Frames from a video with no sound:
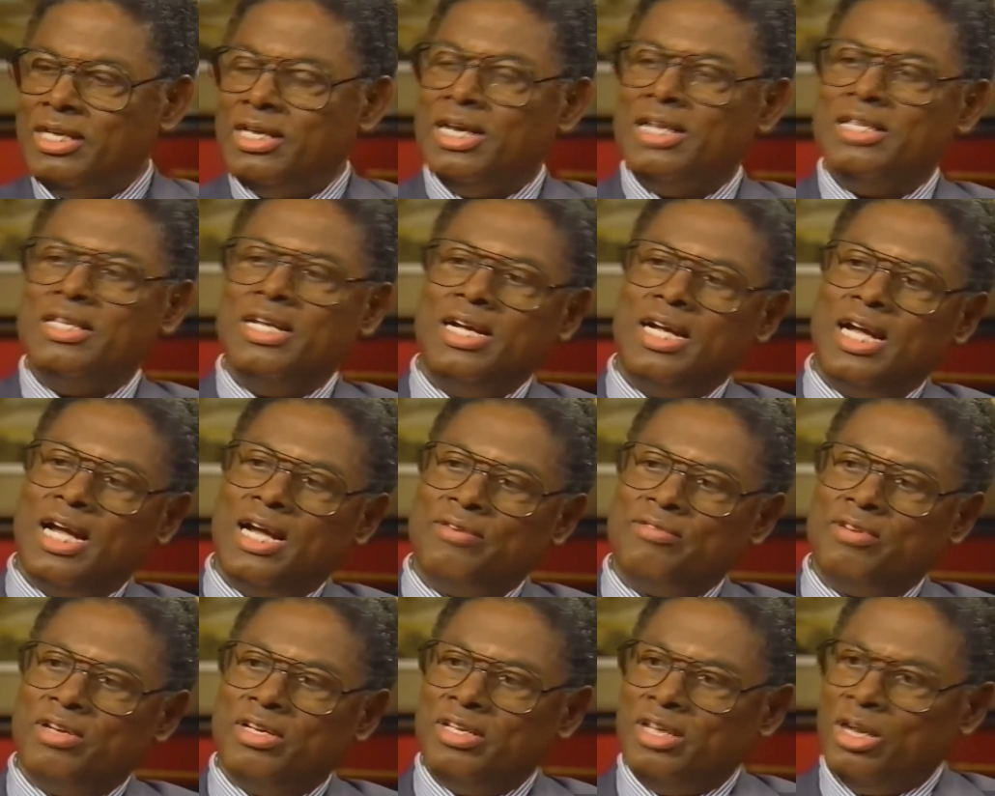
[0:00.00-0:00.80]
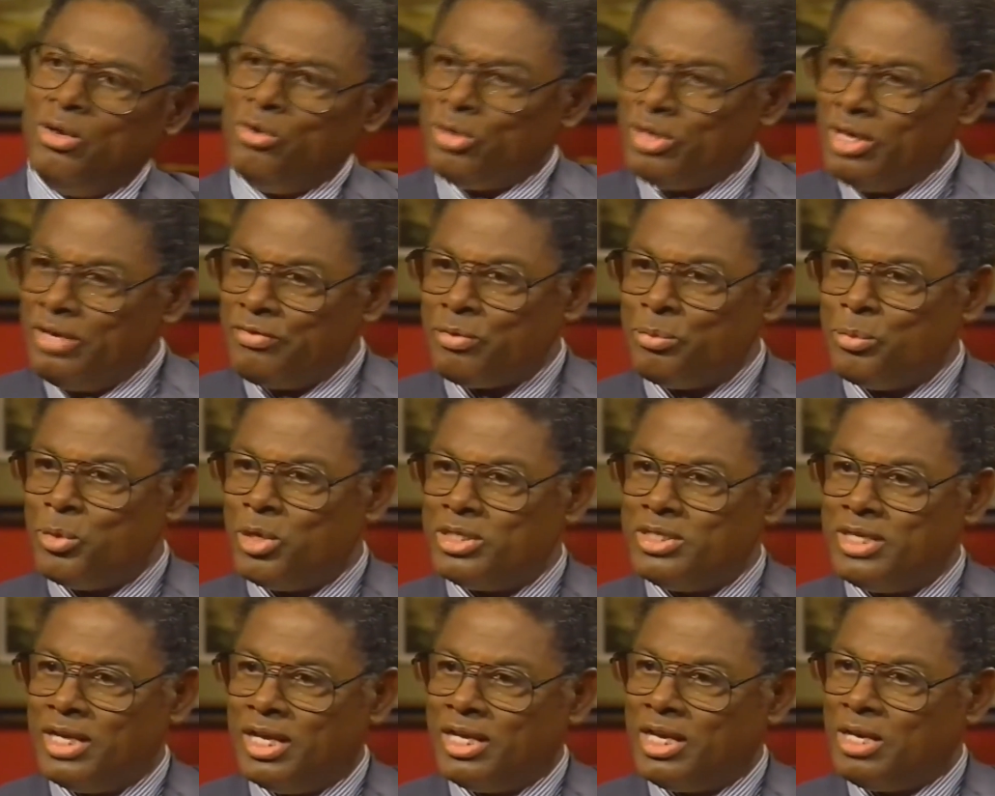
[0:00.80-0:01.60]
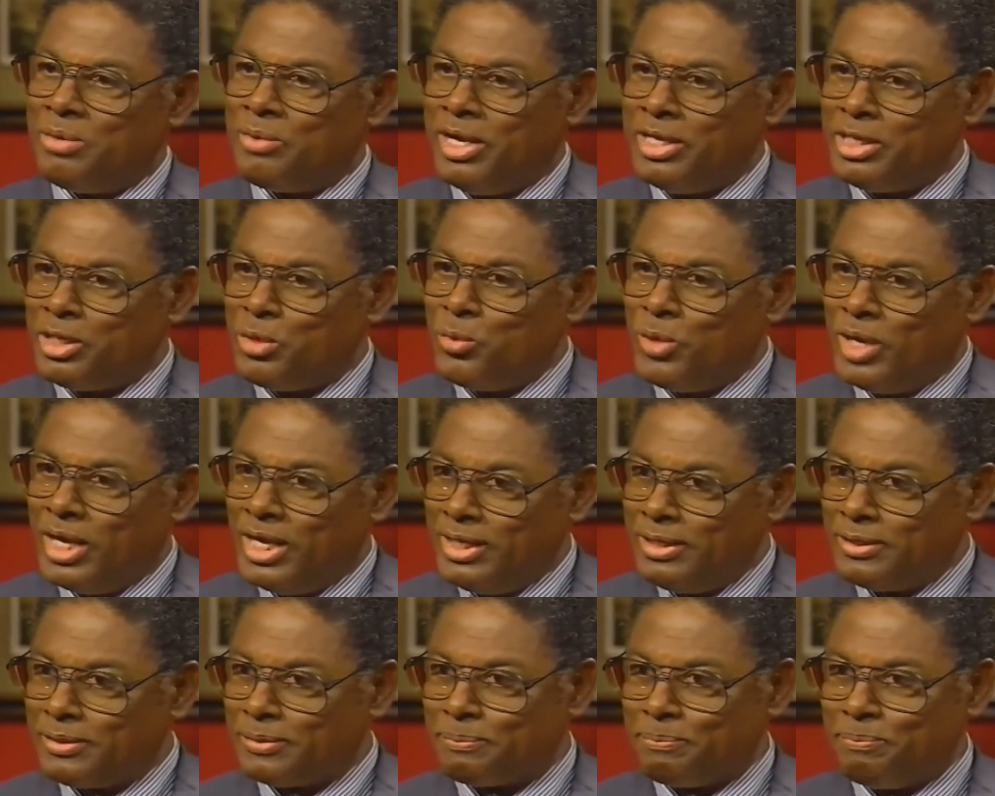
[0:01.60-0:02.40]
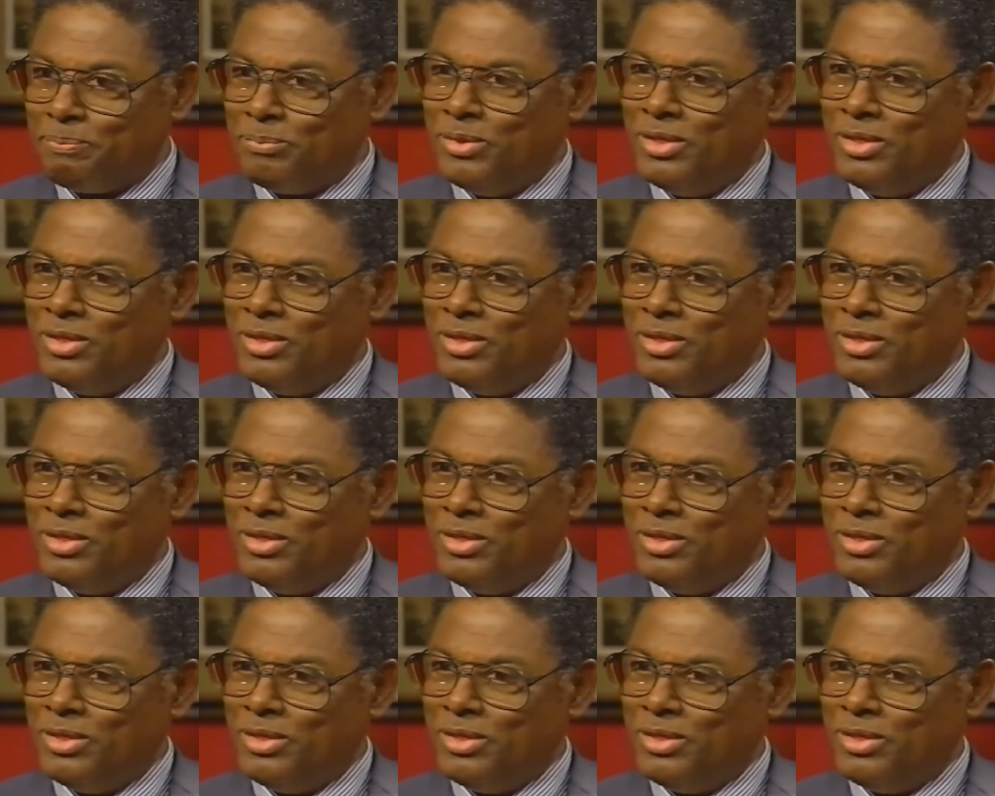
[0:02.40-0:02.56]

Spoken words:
and they have a lower infant mortality rate than whites.